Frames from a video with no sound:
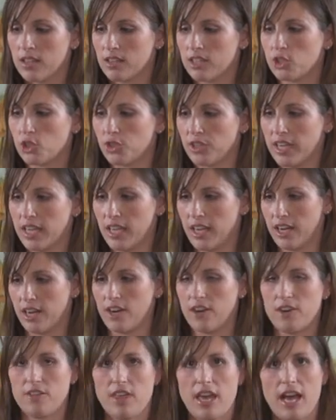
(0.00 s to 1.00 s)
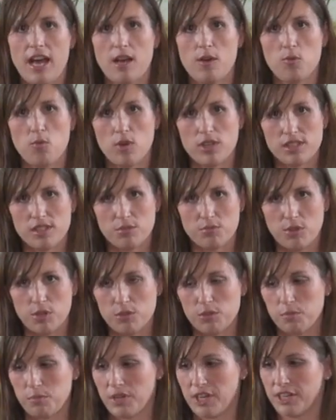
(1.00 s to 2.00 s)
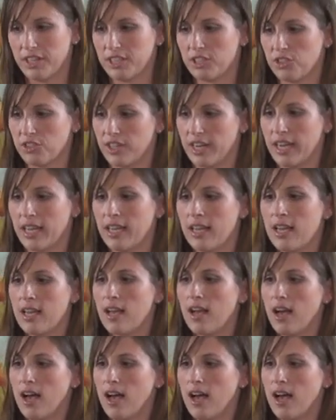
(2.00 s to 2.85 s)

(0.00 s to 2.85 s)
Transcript: The tree here that was a rosemary tree,